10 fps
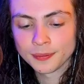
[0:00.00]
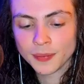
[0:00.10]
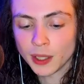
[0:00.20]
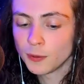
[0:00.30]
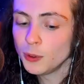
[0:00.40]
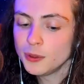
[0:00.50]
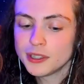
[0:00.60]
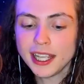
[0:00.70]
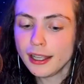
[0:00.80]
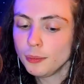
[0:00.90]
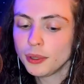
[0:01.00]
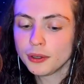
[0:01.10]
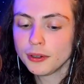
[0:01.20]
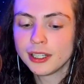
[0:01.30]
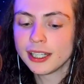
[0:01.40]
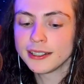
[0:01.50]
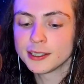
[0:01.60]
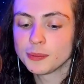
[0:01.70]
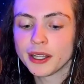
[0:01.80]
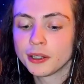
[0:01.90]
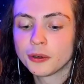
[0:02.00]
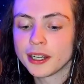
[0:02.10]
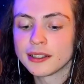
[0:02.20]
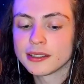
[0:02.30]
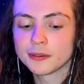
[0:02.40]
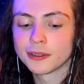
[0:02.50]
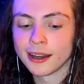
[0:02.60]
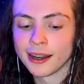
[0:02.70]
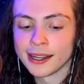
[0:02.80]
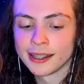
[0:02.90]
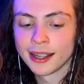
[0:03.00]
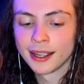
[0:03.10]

If you say purity is by the grace of God,